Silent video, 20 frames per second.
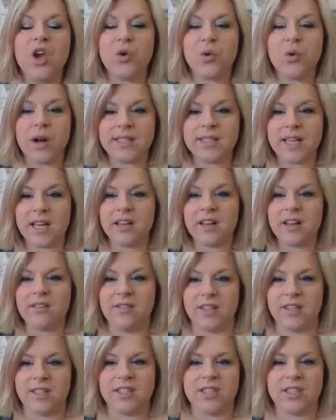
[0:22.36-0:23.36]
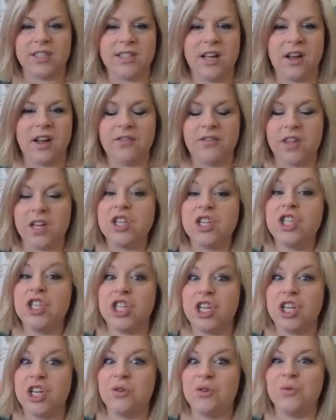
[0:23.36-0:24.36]
Grace had convinced herself that
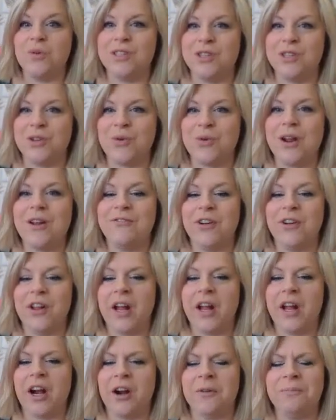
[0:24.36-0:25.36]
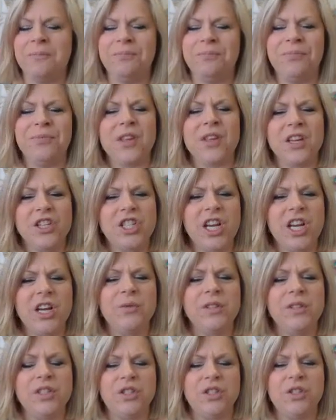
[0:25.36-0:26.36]
she was the rightful heir.
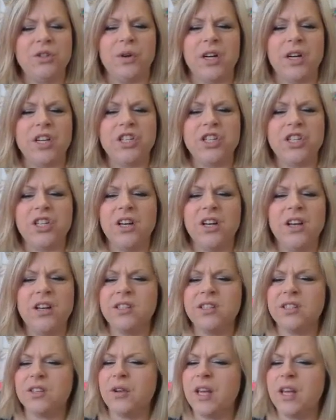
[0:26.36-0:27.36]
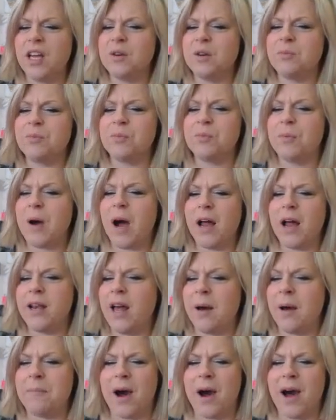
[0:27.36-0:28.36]
Jake was Jewish, so he could po
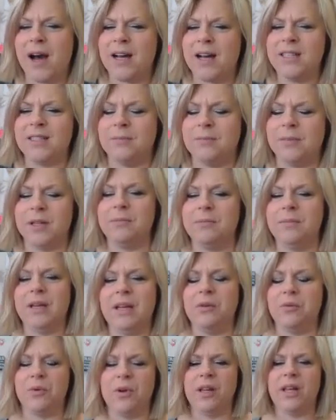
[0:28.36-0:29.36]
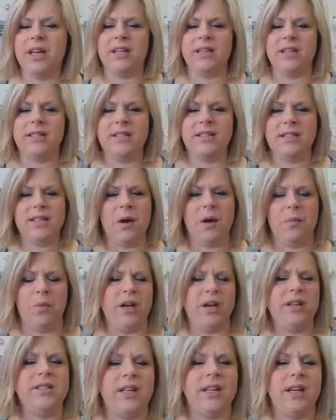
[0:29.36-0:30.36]
not possibly be related to Sam
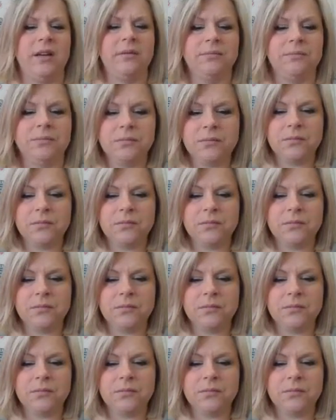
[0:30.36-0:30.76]
Westing.